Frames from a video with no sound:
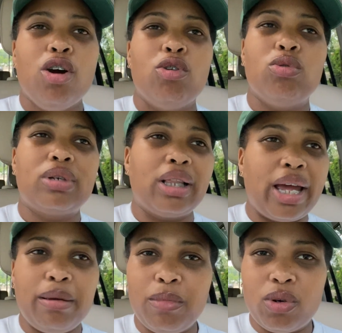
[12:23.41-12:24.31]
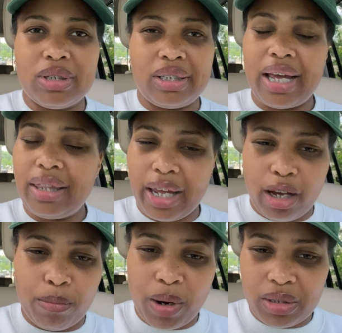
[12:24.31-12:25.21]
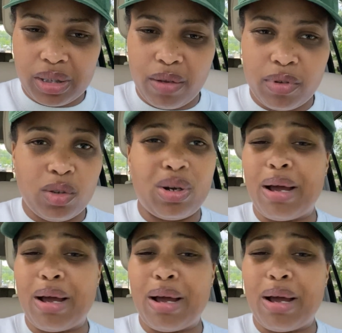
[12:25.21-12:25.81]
who claim or say they are a person of the Lord.